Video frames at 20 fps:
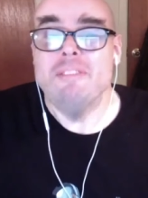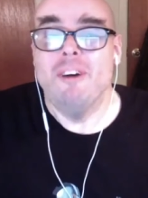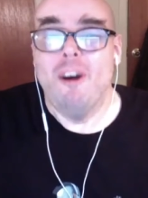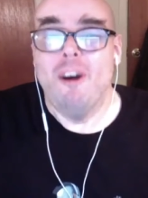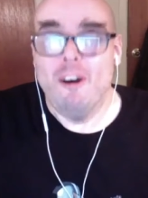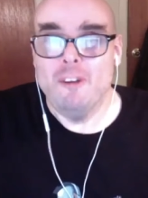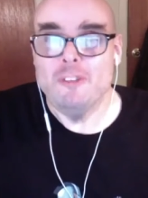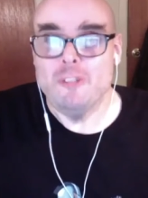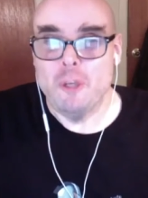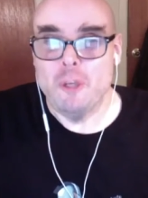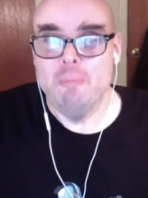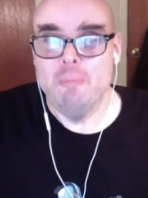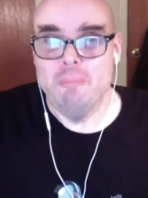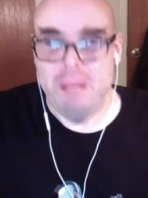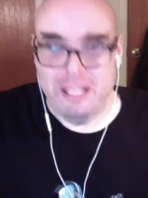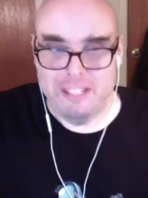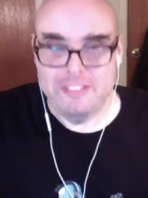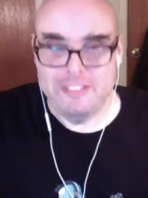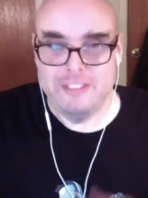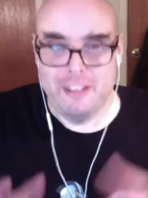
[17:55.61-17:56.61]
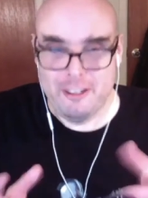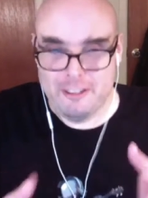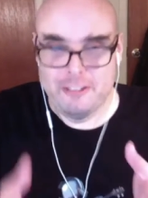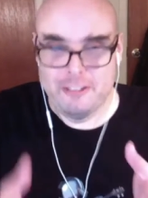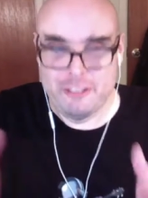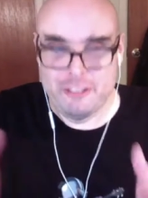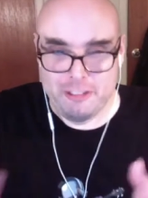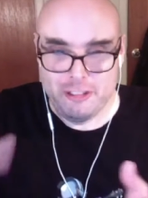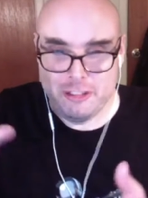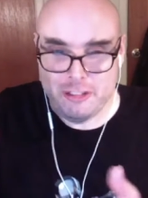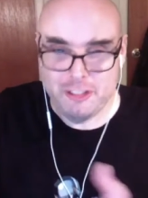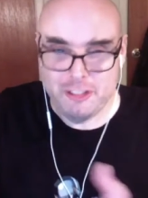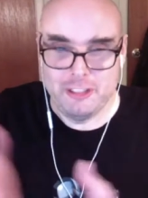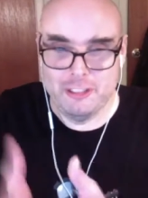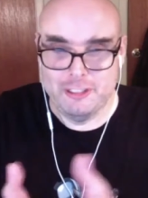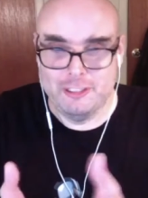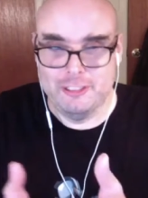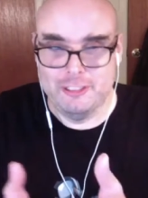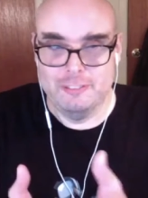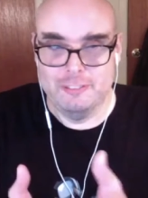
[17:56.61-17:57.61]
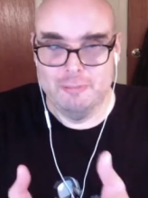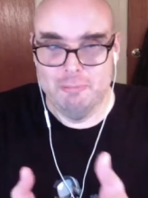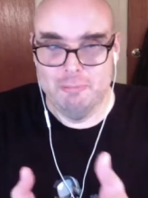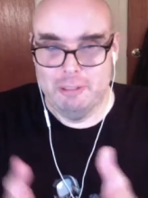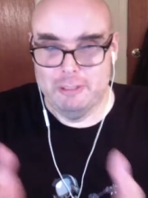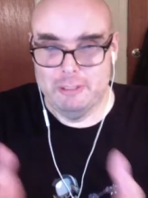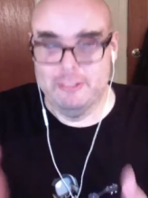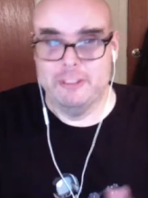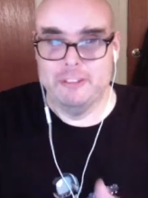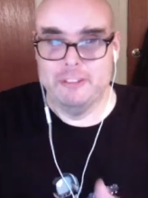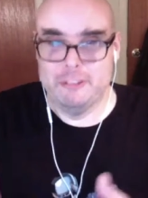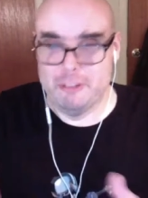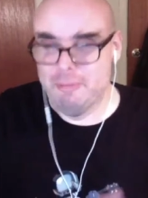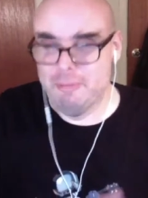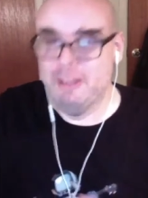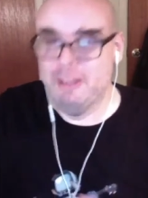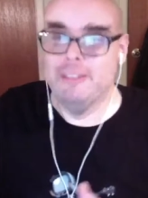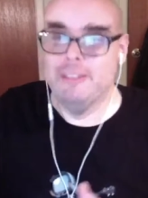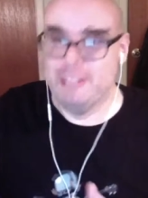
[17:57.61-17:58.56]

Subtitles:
also based on a traditional Middle Eastern melody.